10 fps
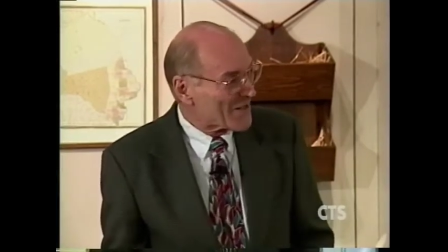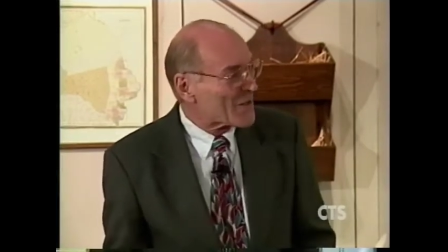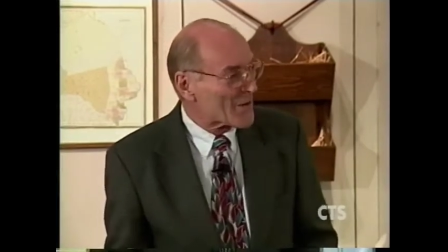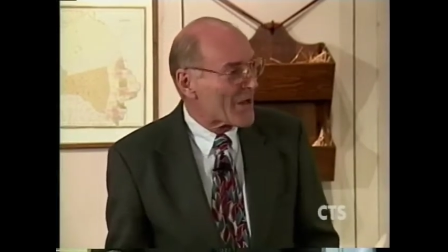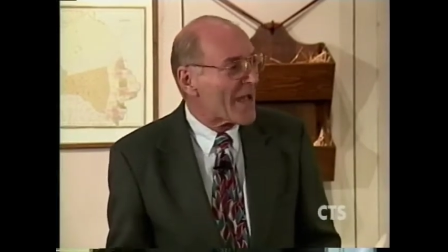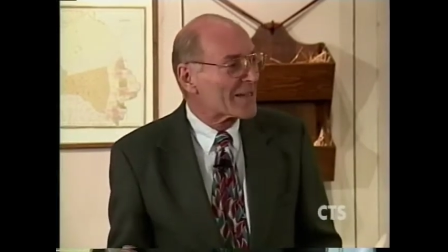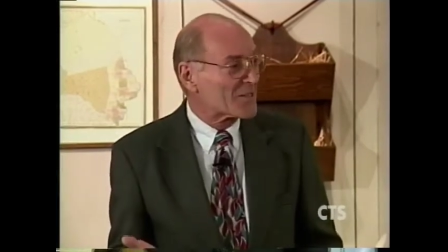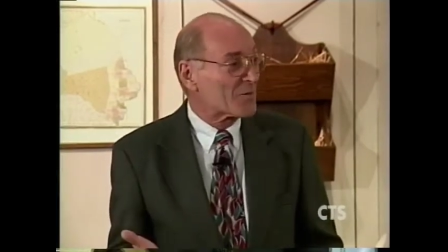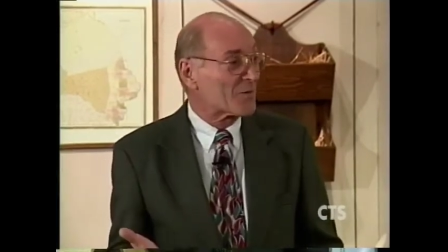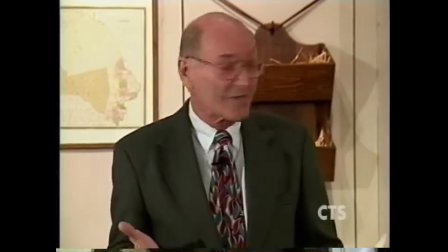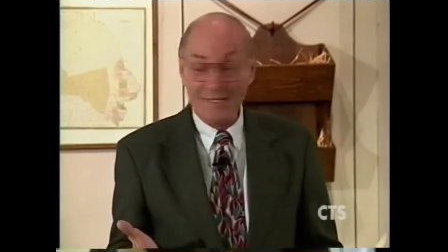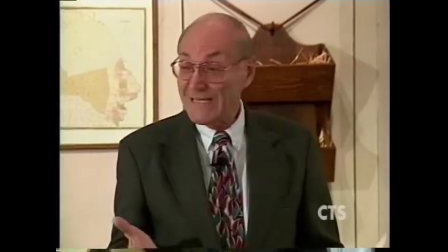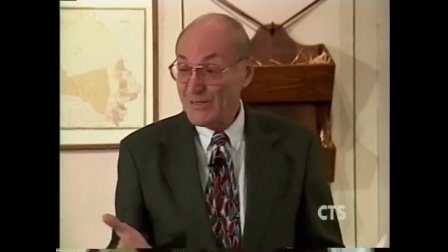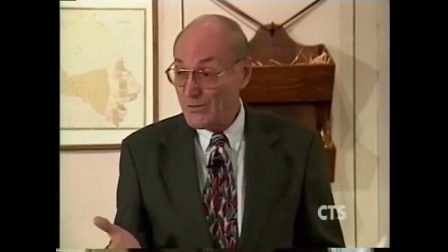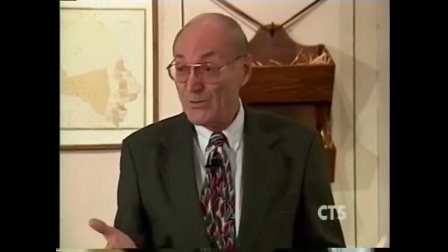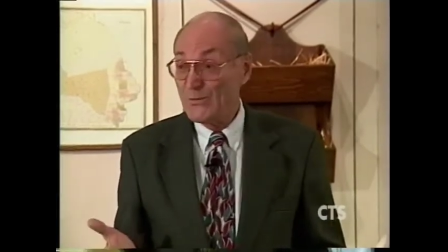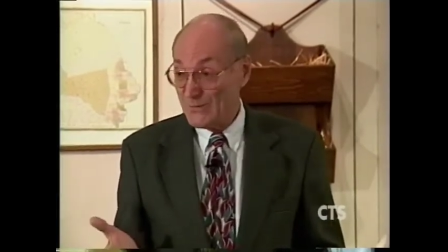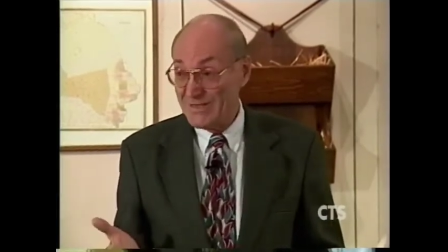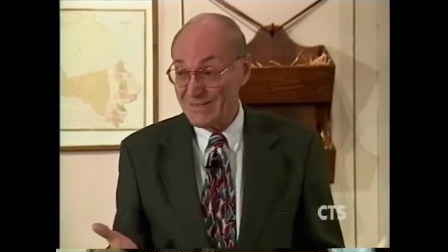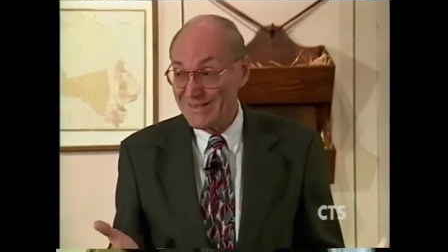kind of the reaction. Well, he
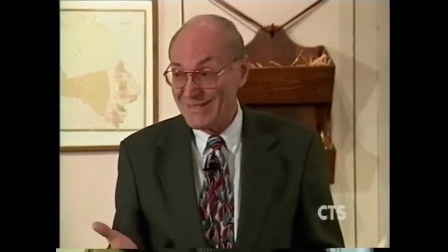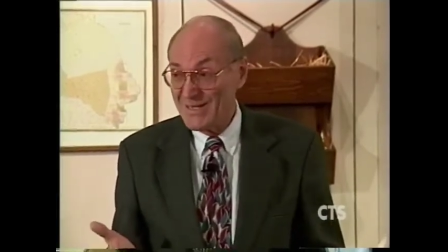knew, uh,